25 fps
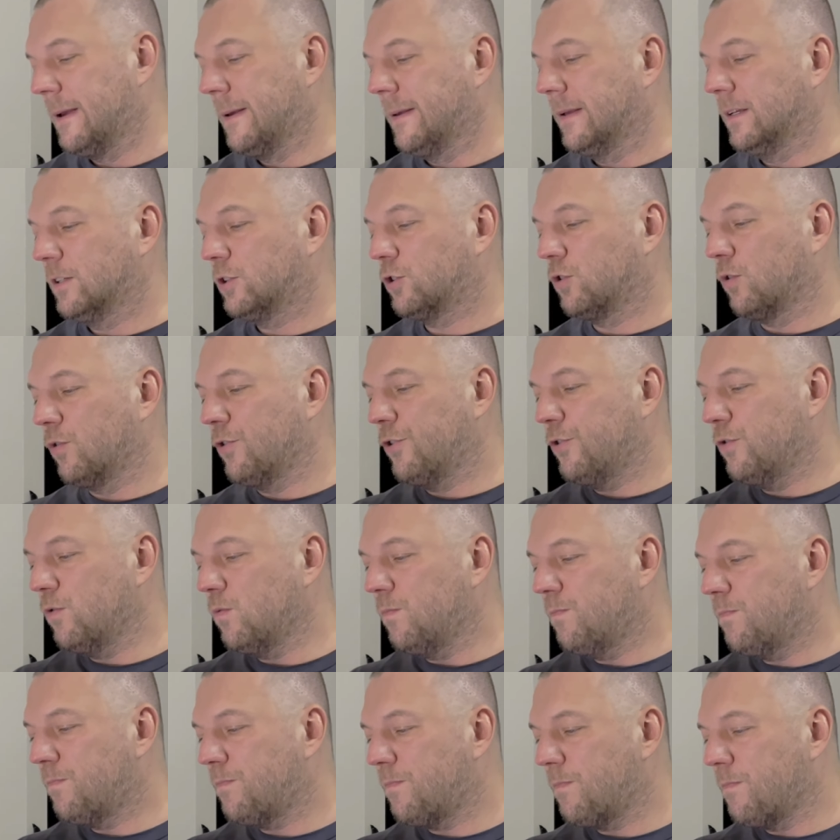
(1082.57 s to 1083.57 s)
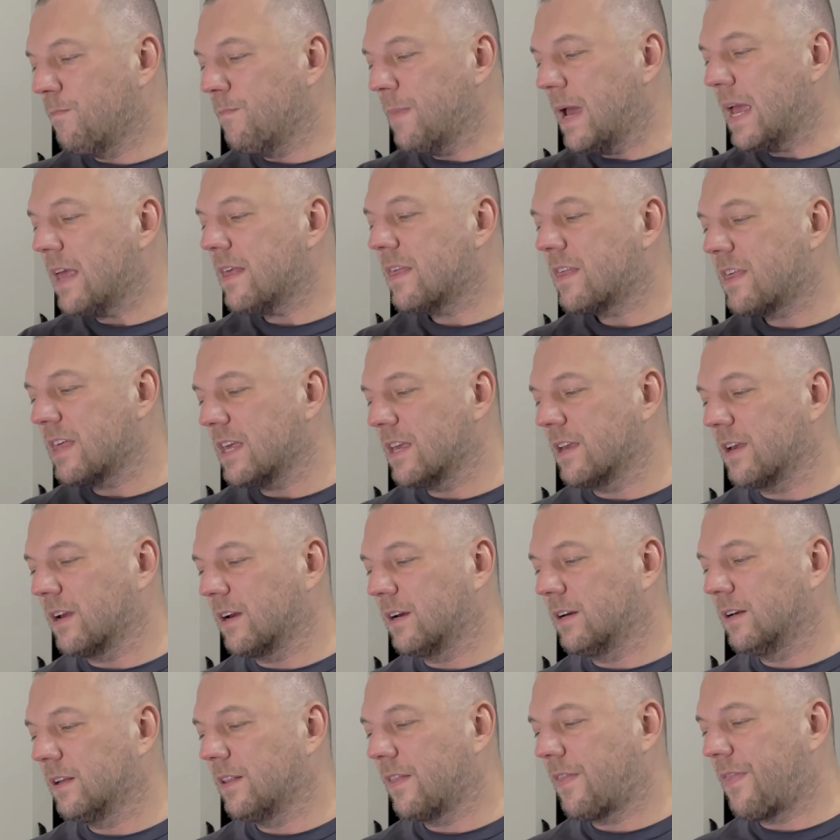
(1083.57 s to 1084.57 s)
So you may think
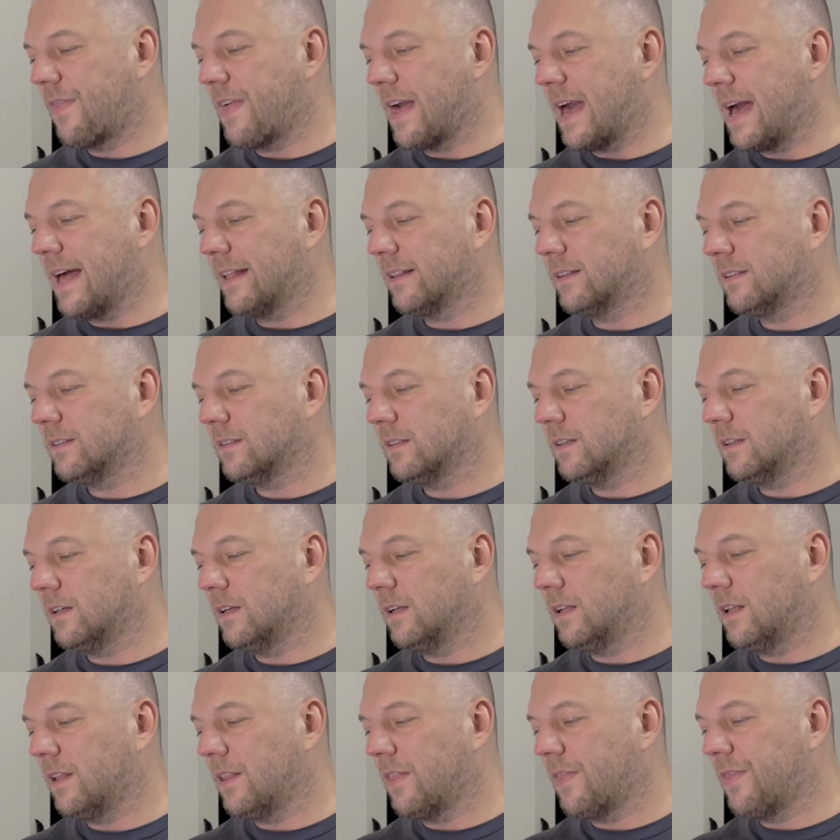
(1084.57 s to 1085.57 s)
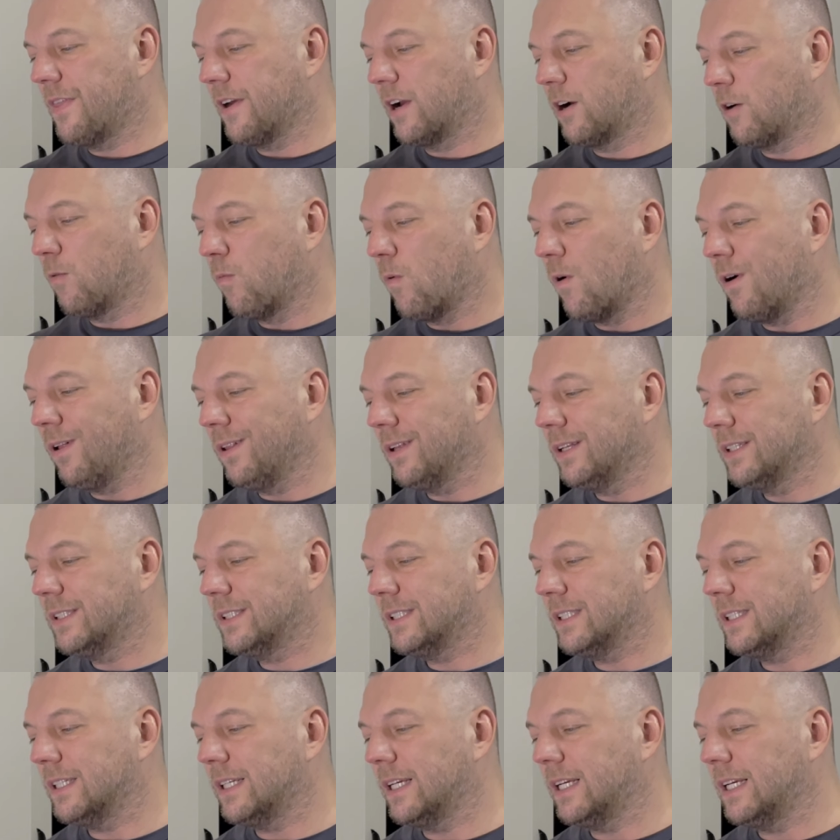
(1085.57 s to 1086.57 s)
that the
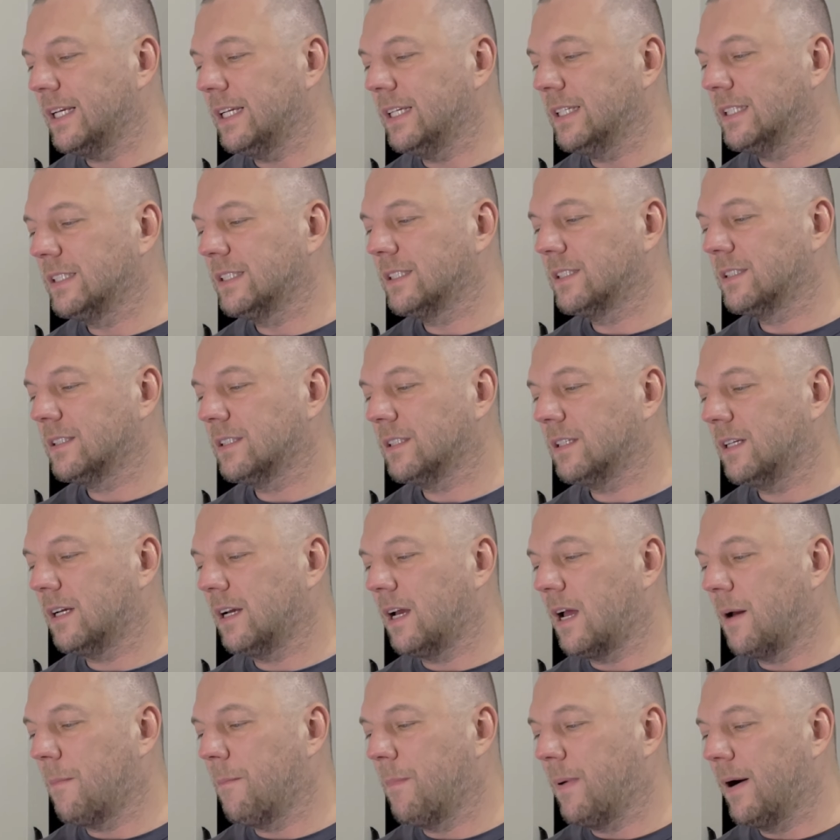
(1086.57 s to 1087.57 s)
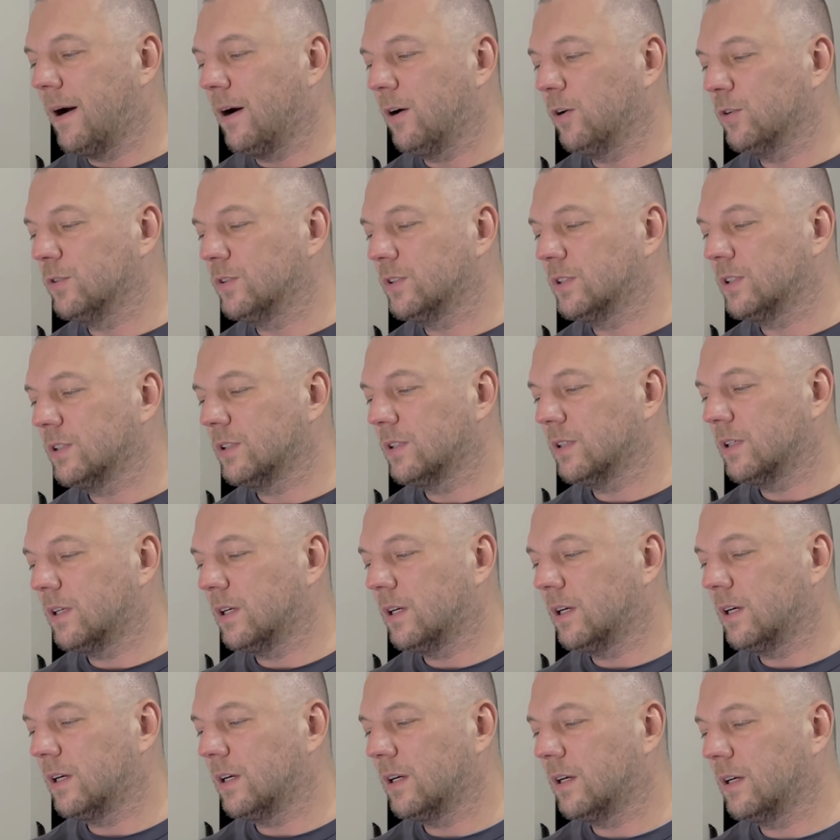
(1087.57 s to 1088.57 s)
quality is about,
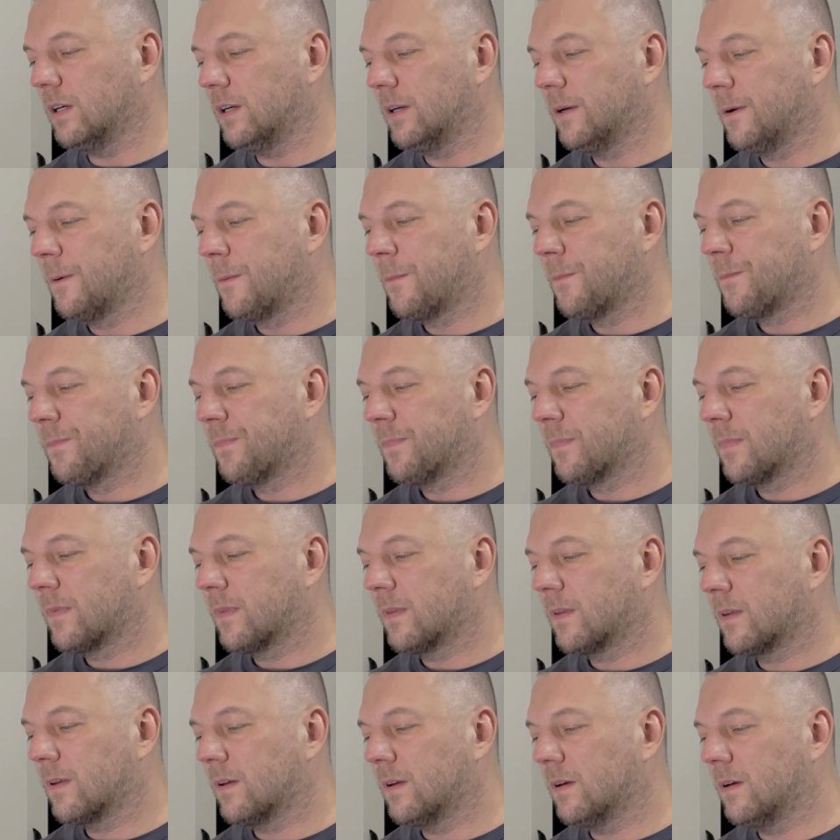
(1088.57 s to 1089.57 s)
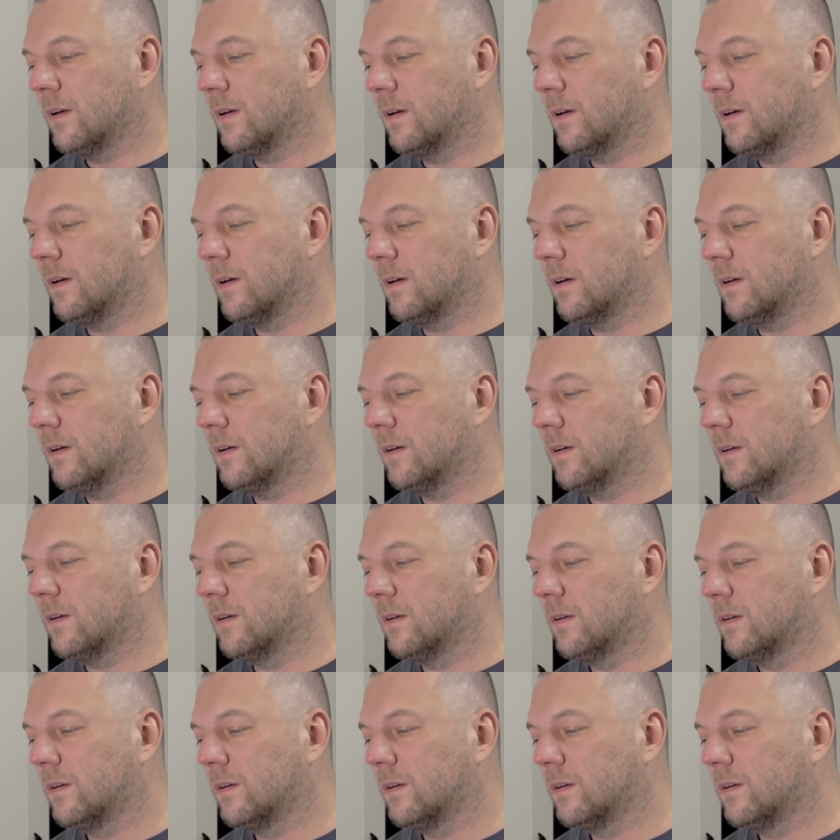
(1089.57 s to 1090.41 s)
hold on,